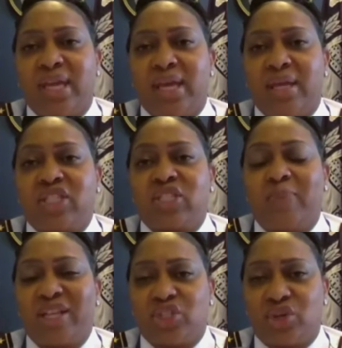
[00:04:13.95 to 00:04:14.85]
the
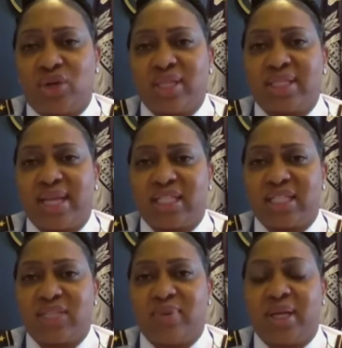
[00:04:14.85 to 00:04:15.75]
special
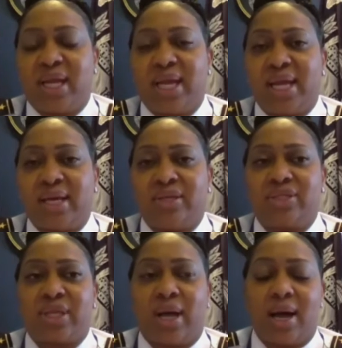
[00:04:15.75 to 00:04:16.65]
assessment
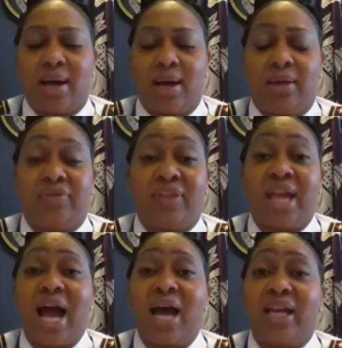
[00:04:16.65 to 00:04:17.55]
is
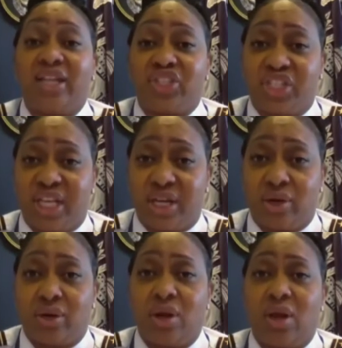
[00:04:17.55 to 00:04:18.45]
the highest
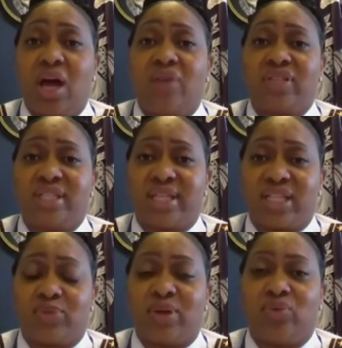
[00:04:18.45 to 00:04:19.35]
tier of
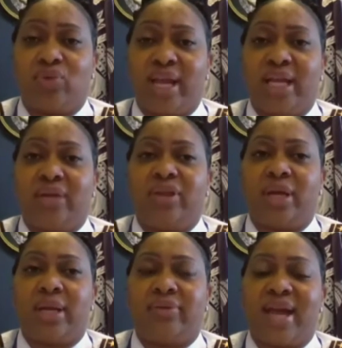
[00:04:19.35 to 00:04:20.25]
assessment rating.